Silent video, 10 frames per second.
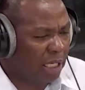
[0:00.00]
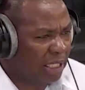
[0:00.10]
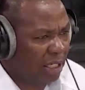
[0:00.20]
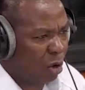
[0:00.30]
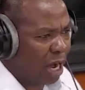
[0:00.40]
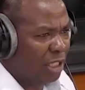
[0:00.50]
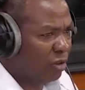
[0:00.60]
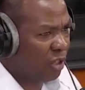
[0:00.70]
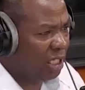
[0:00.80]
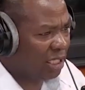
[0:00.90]
We did all kinds
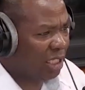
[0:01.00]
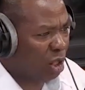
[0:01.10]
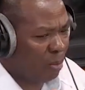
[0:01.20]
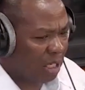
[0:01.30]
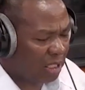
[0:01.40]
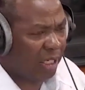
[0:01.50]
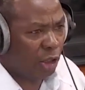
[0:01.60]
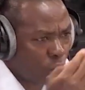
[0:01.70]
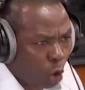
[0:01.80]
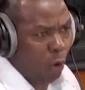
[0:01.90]
of things, said to the ministry,
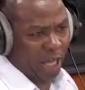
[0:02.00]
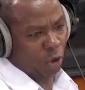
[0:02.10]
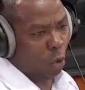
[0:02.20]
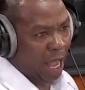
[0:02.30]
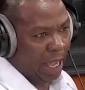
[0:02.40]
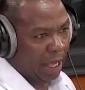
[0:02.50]
show us why.